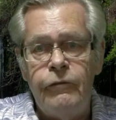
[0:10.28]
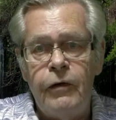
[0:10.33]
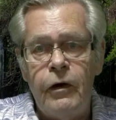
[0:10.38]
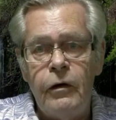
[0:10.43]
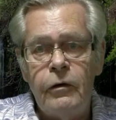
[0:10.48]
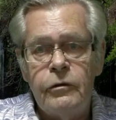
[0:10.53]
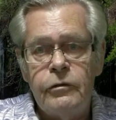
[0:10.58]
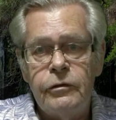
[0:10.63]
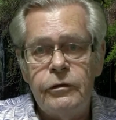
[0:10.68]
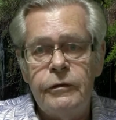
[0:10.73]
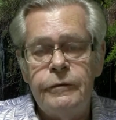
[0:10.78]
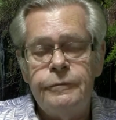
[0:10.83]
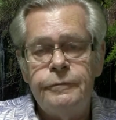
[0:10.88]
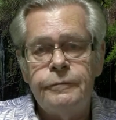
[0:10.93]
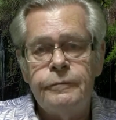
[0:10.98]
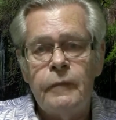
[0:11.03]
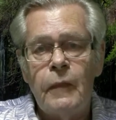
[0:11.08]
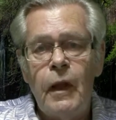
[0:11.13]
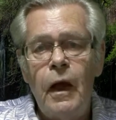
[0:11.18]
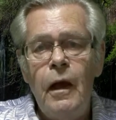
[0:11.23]
folks.
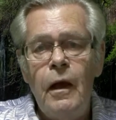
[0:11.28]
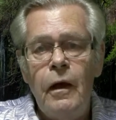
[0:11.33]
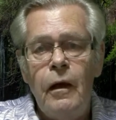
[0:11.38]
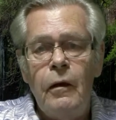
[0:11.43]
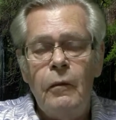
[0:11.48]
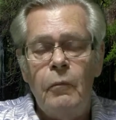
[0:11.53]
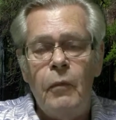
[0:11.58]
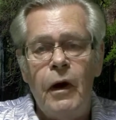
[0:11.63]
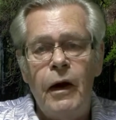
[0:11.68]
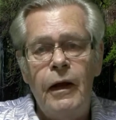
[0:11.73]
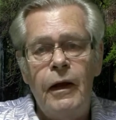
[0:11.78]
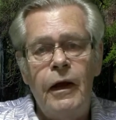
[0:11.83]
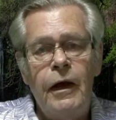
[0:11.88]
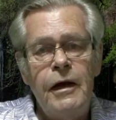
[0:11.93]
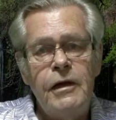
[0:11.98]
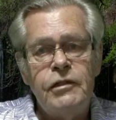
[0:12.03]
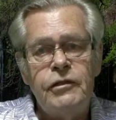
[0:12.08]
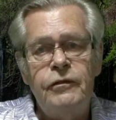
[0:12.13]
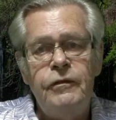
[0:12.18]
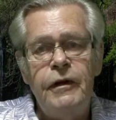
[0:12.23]
My
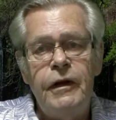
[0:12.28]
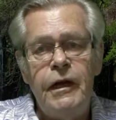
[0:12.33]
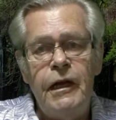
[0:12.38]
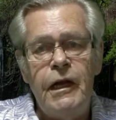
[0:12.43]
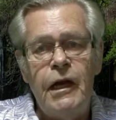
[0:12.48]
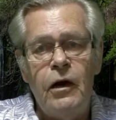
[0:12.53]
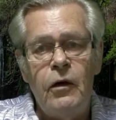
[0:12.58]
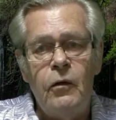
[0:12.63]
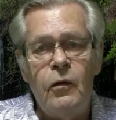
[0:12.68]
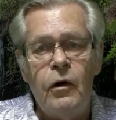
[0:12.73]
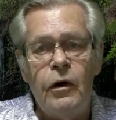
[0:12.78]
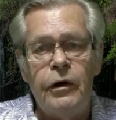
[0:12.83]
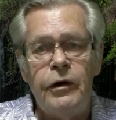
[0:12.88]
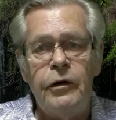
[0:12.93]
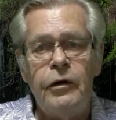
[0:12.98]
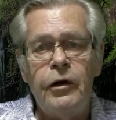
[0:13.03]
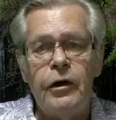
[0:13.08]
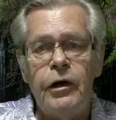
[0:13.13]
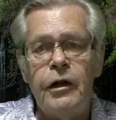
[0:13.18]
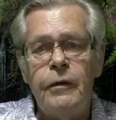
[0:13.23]
last video
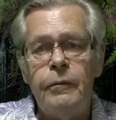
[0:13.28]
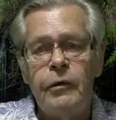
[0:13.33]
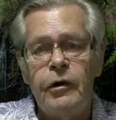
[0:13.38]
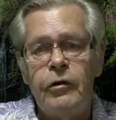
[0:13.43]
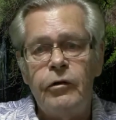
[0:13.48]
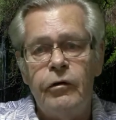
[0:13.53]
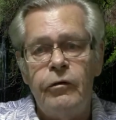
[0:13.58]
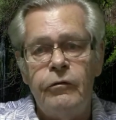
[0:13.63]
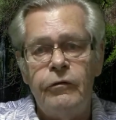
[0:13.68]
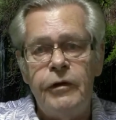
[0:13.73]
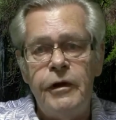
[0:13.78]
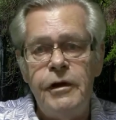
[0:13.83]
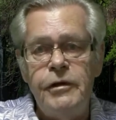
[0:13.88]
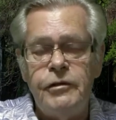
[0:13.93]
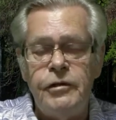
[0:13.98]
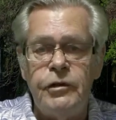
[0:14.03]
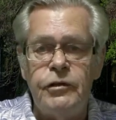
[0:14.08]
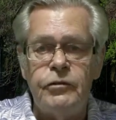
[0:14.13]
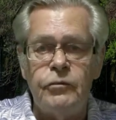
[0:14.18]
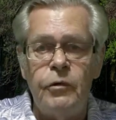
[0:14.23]
on non-immigrant
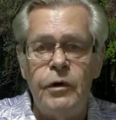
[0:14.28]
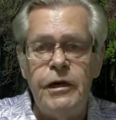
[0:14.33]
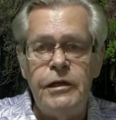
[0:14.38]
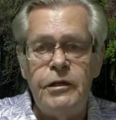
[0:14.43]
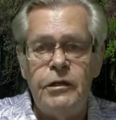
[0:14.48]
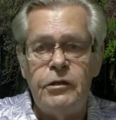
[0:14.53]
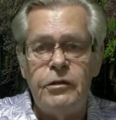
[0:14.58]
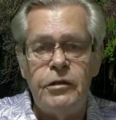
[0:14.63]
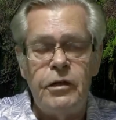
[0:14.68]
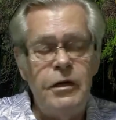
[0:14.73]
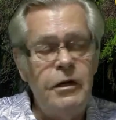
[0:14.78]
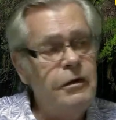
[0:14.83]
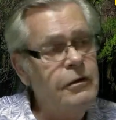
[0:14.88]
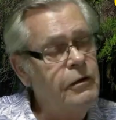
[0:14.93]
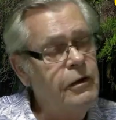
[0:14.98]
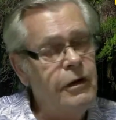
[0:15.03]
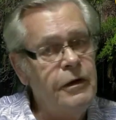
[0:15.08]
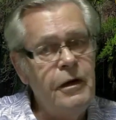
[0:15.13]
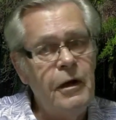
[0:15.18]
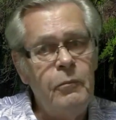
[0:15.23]
visas raised
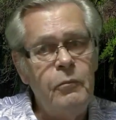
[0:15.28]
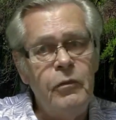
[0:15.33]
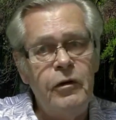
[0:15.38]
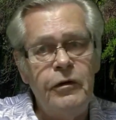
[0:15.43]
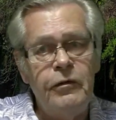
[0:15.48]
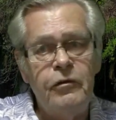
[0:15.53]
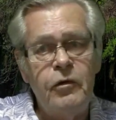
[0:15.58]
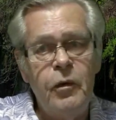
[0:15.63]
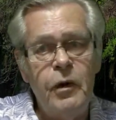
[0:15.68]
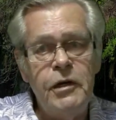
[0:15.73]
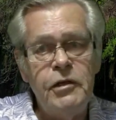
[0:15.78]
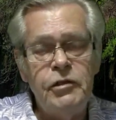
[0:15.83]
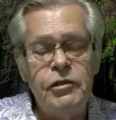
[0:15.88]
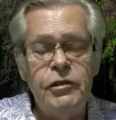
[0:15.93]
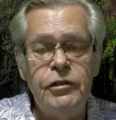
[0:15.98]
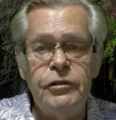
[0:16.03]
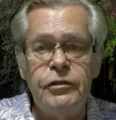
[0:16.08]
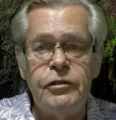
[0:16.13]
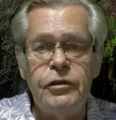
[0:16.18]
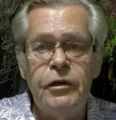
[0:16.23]
a number of
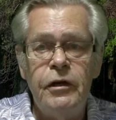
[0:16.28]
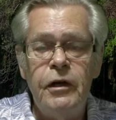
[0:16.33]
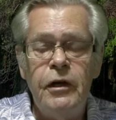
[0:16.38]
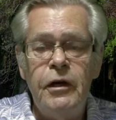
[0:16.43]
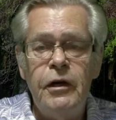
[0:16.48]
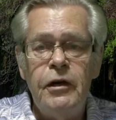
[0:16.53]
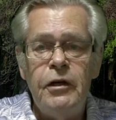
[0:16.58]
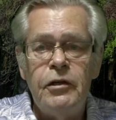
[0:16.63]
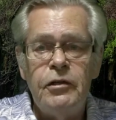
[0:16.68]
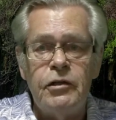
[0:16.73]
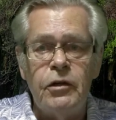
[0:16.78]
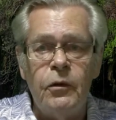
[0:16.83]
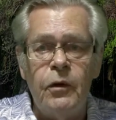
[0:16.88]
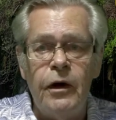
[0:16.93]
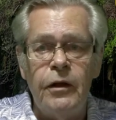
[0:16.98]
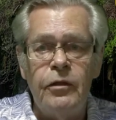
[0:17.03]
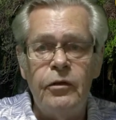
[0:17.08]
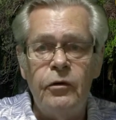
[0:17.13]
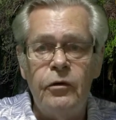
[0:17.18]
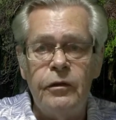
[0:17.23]
questions, so
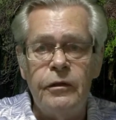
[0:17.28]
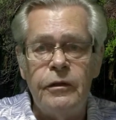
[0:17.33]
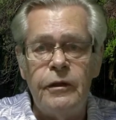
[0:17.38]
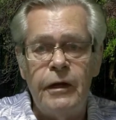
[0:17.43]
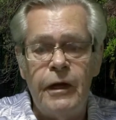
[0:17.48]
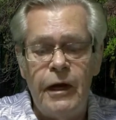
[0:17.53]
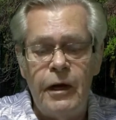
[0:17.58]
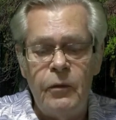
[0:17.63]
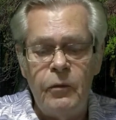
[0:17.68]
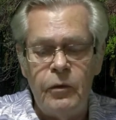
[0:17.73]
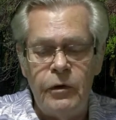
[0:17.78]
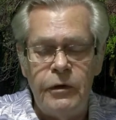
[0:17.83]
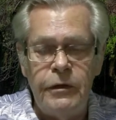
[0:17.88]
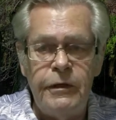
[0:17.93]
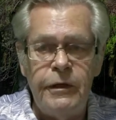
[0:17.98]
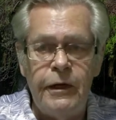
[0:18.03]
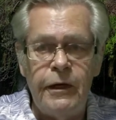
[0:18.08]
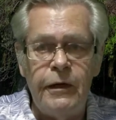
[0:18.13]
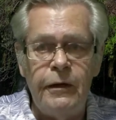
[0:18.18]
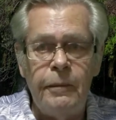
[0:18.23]
I thought that I
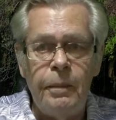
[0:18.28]
would